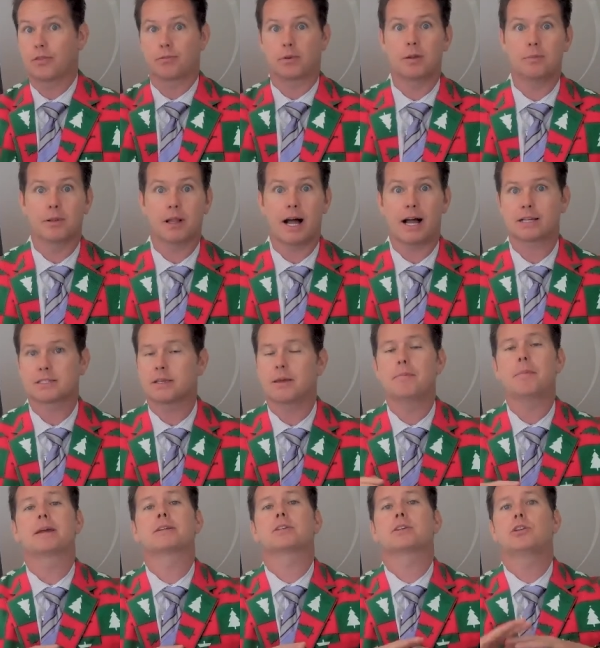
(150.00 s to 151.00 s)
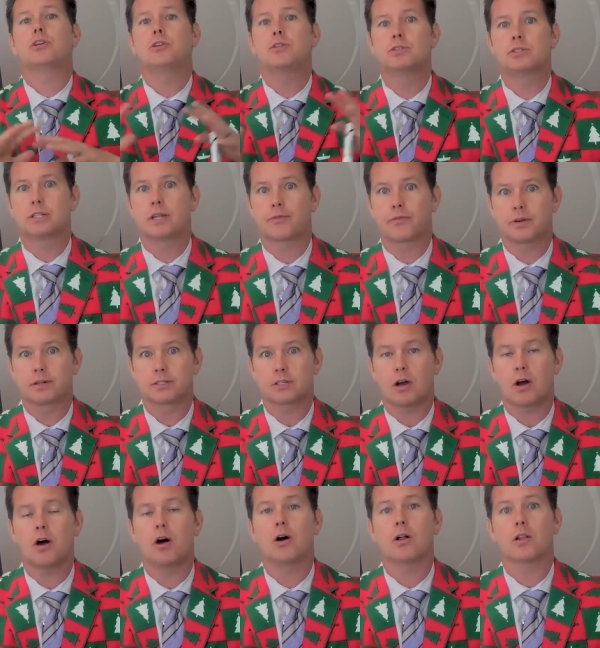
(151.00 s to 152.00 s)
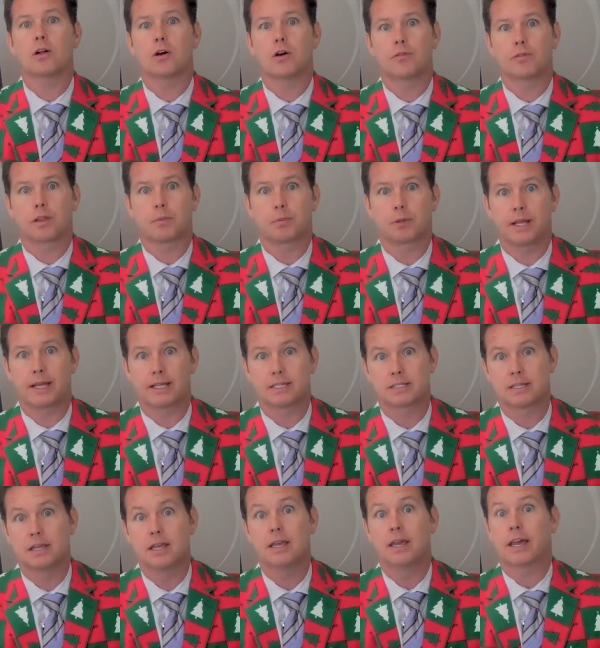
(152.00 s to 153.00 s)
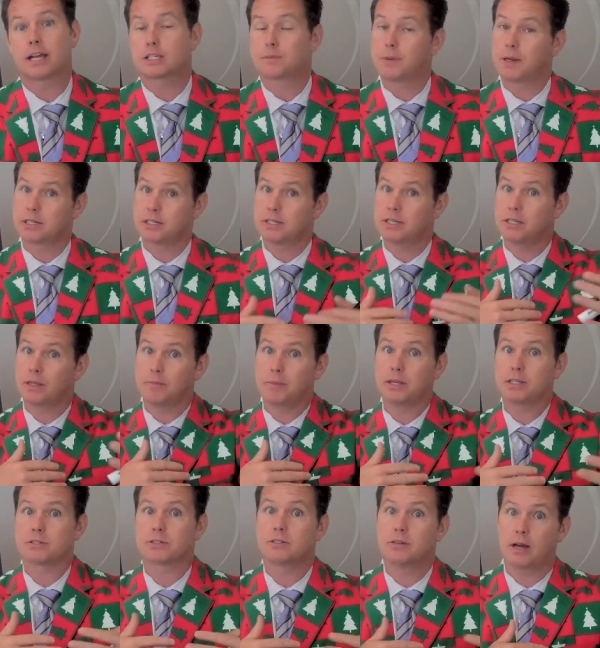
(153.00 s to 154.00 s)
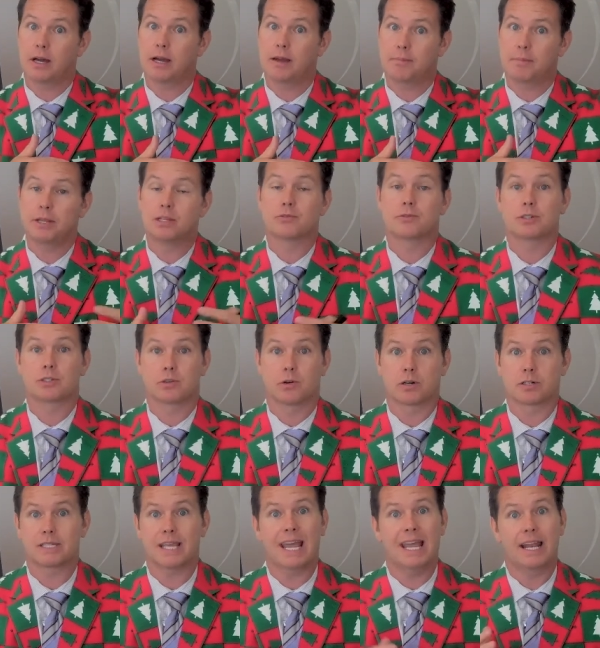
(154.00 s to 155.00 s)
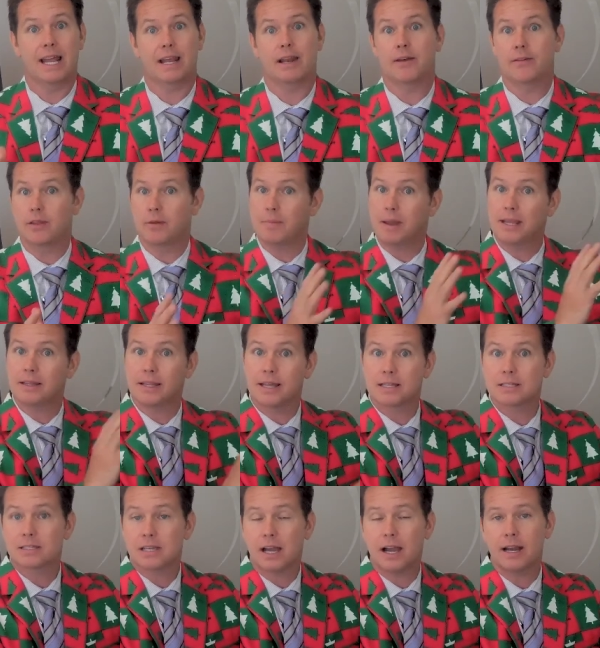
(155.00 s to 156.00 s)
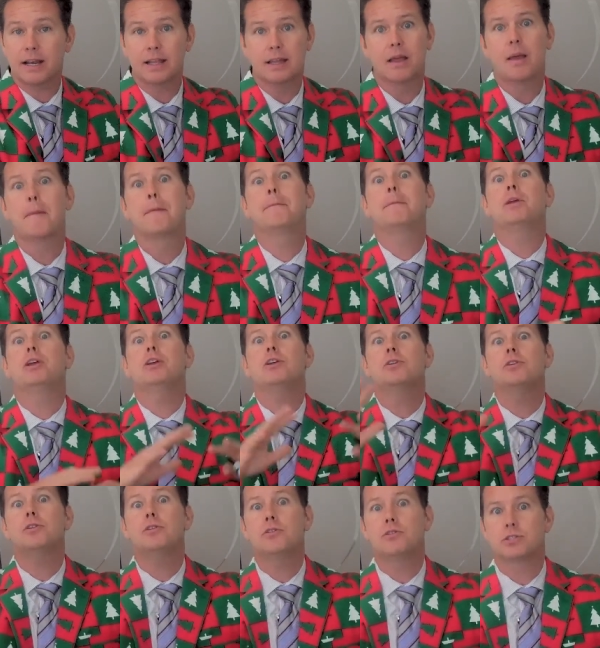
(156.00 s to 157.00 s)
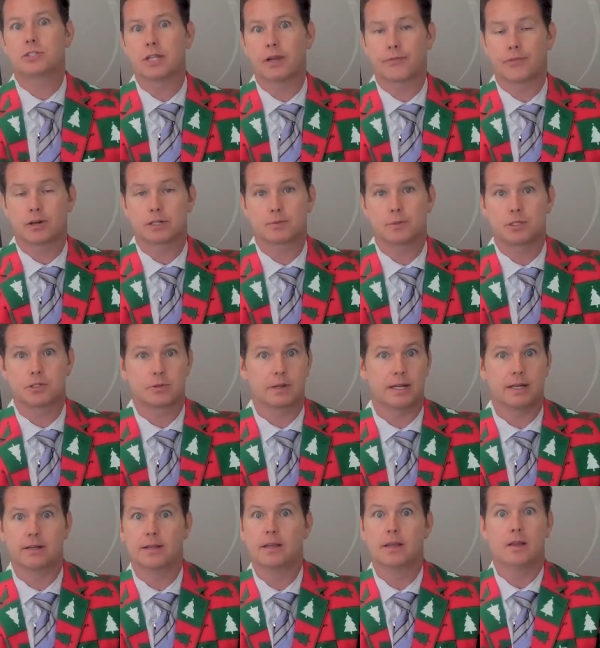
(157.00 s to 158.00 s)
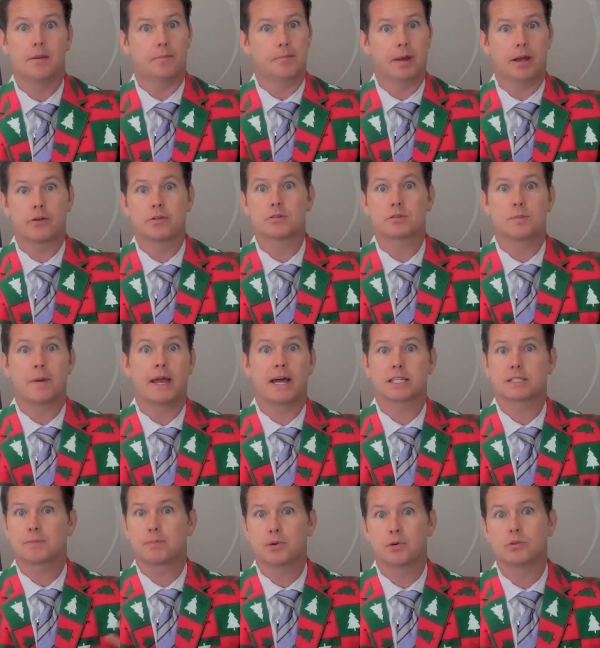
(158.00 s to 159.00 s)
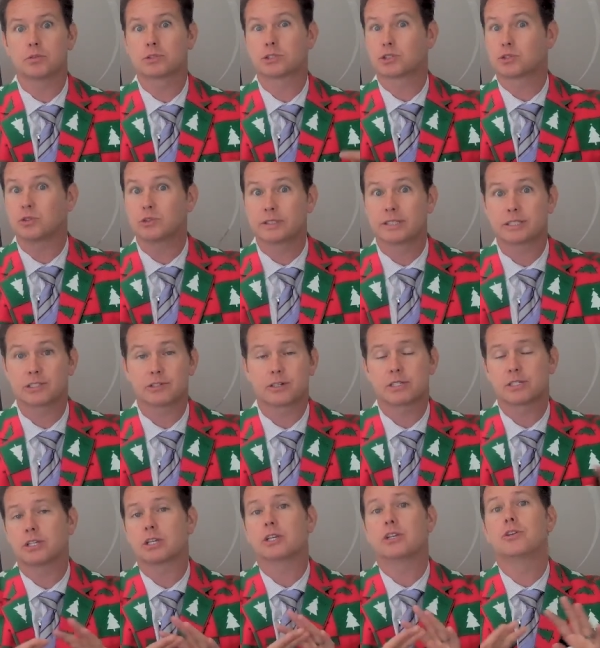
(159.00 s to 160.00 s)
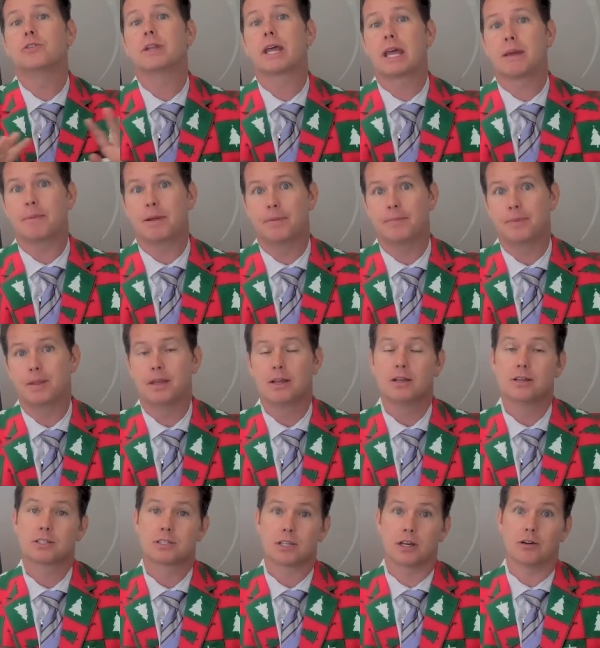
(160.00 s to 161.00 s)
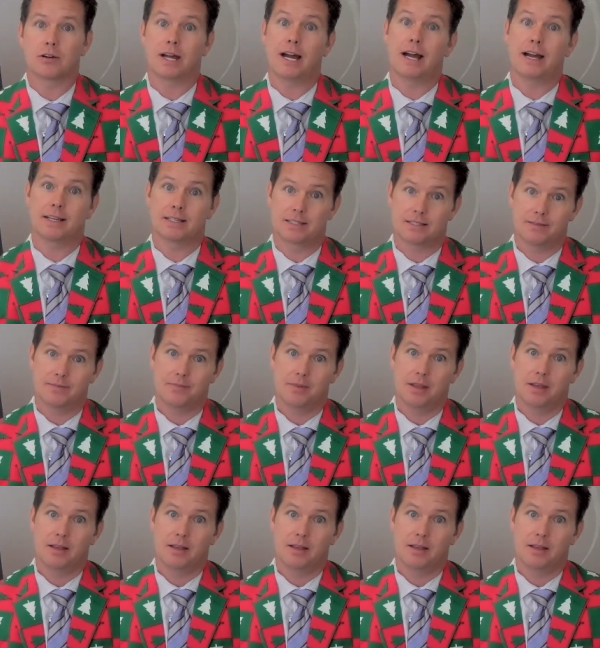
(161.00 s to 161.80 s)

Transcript: three blocks, it makes a huge difference all over the place, especially in the beach, uh, beach resorts. And then on the mainland side, huge difference between bedrooms, baths, pools, school districts, you name it. So guys,